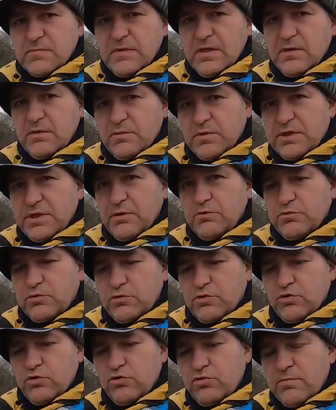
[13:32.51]
without
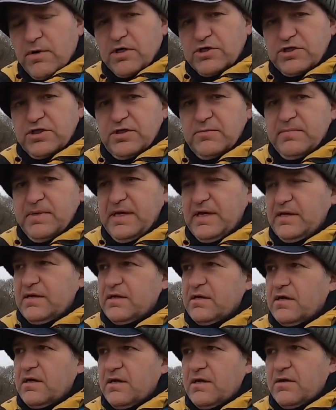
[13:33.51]
too much of the bait
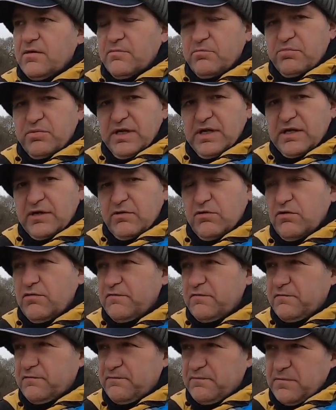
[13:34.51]
breaking
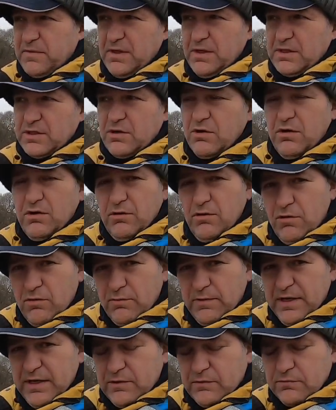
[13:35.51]
off. It's got a long
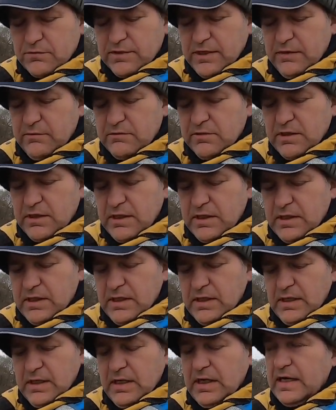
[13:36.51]
way to go down,
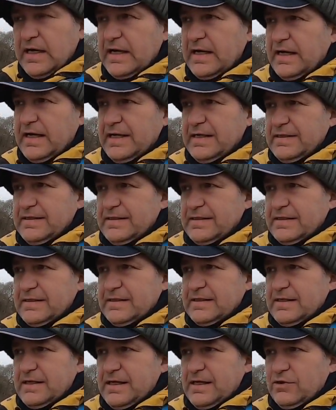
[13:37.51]
and
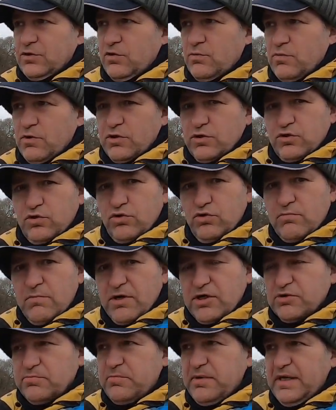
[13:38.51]
I don't want too
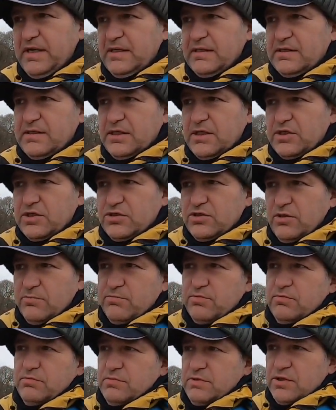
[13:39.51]
much bait
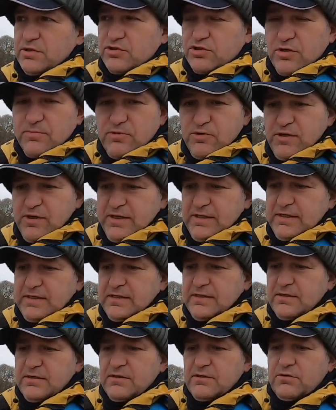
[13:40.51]
distributed
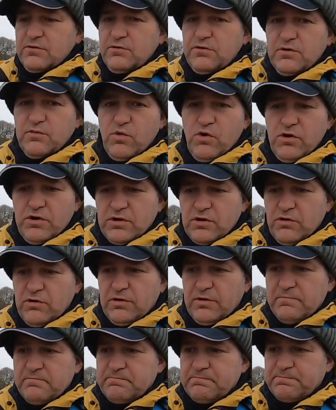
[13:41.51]
through the water
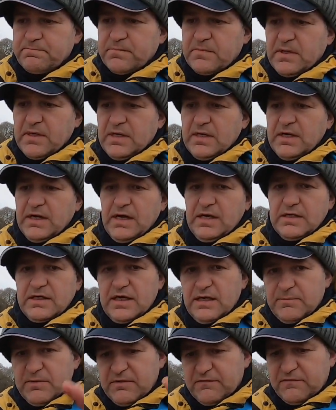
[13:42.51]
column and
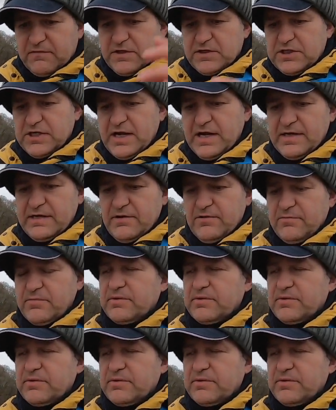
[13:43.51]
keeping fish high up.